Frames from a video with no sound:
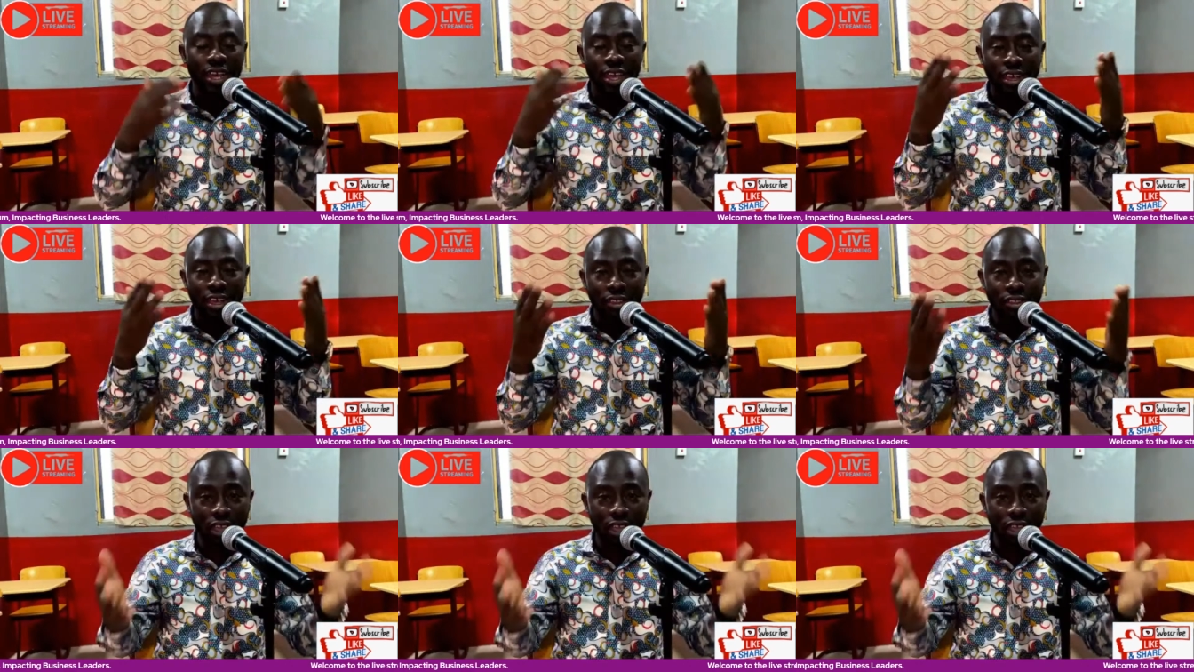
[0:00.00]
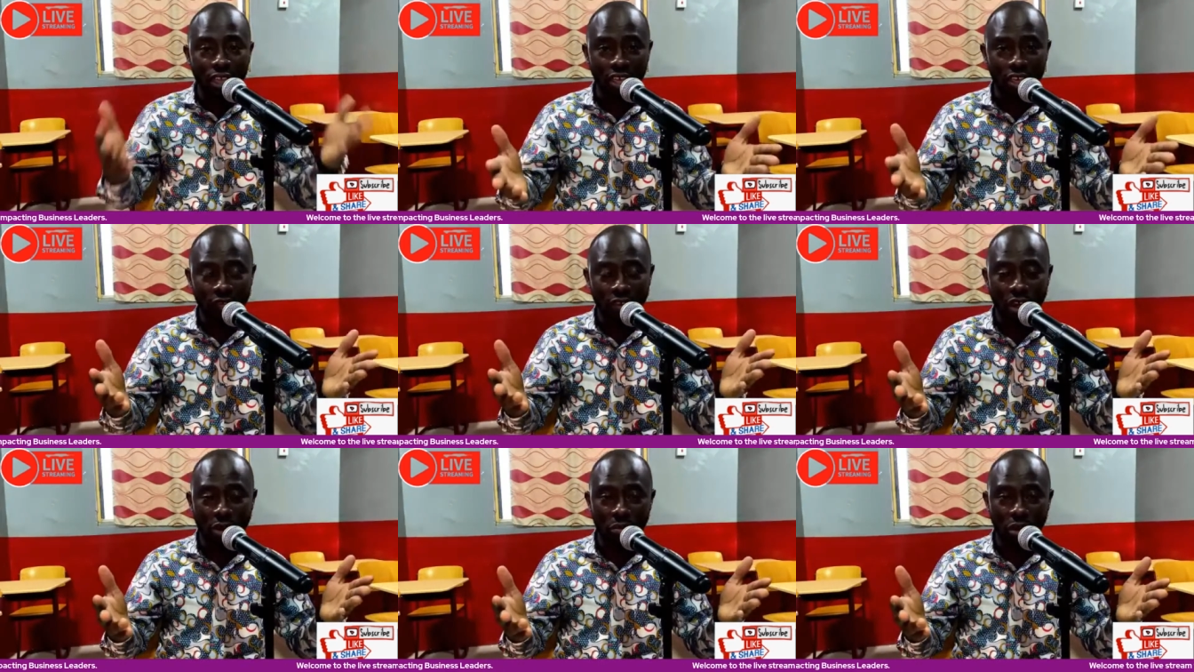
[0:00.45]
Thank you
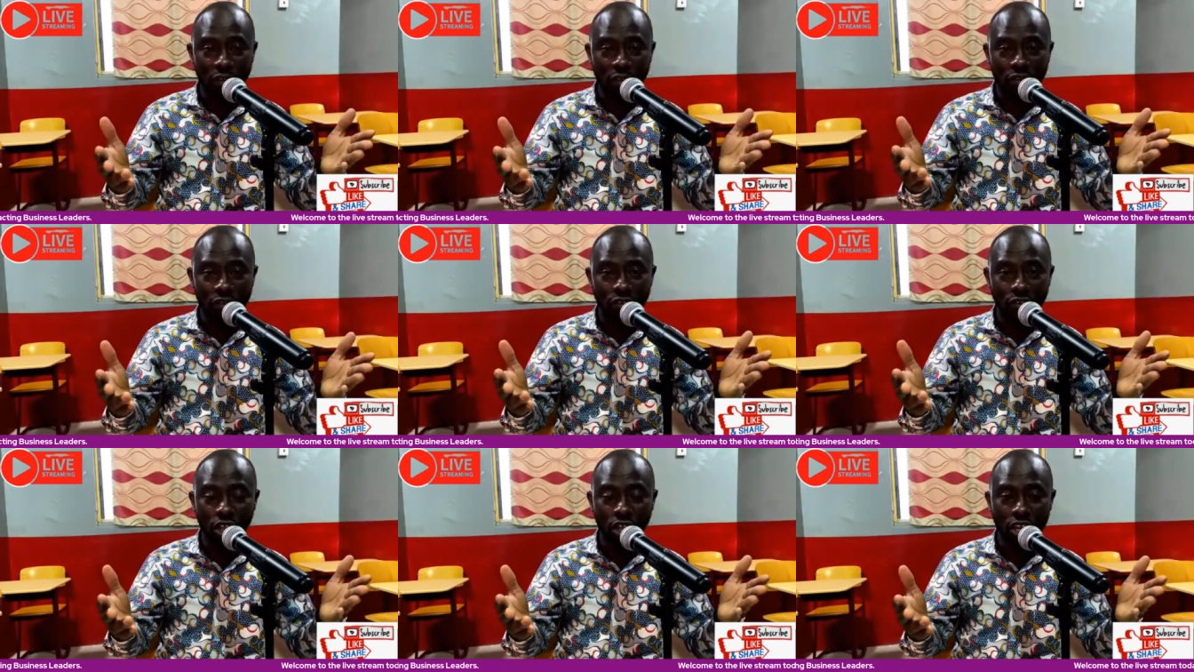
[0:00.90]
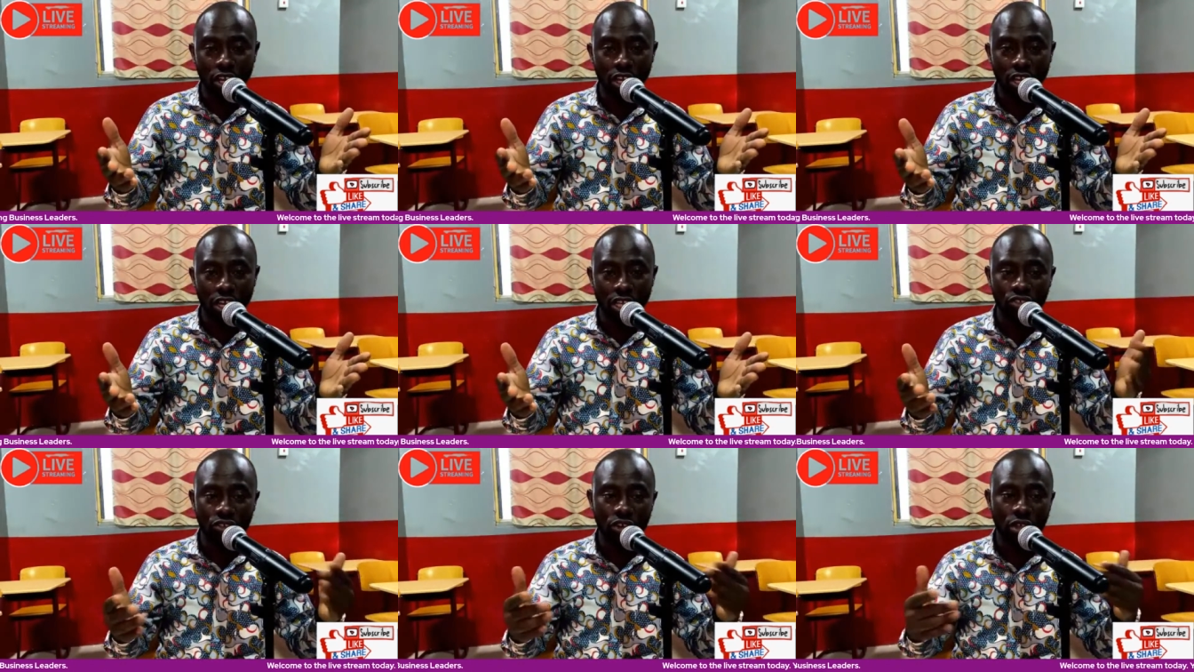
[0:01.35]
very much for joining the
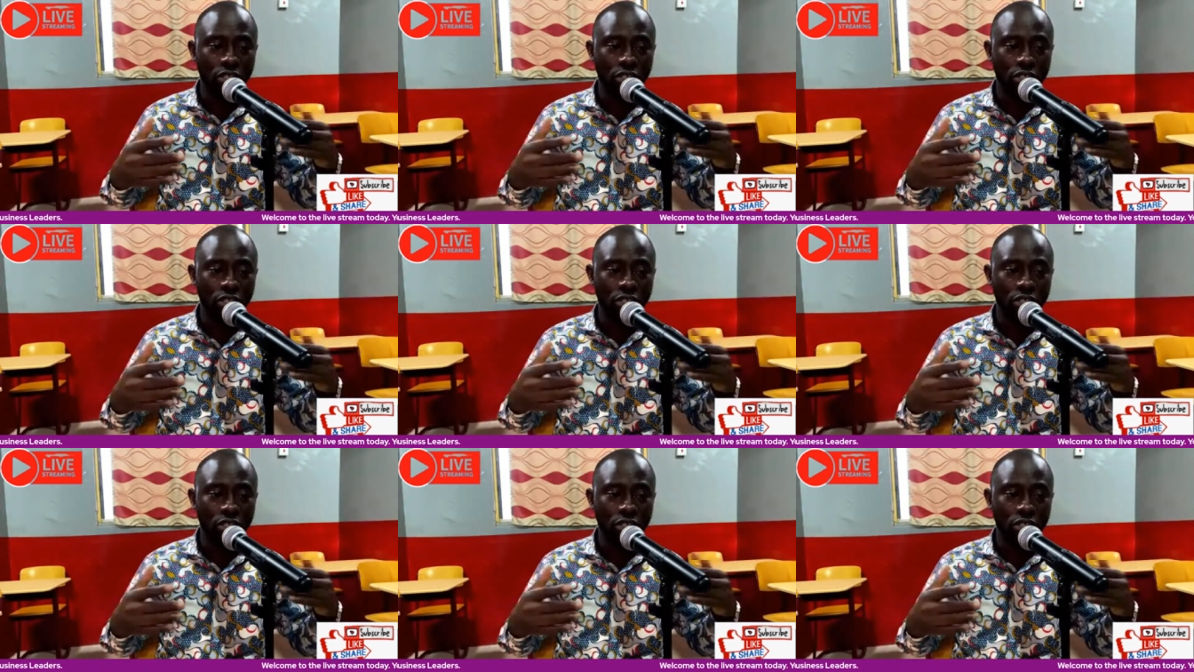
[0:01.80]
stream.